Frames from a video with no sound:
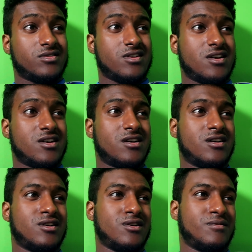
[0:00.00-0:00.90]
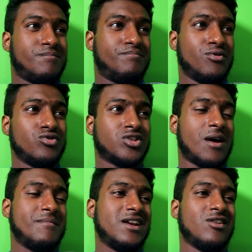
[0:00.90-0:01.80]
Balls
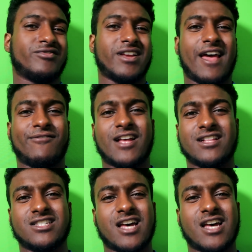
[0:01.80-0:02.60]
coming in off the left-hand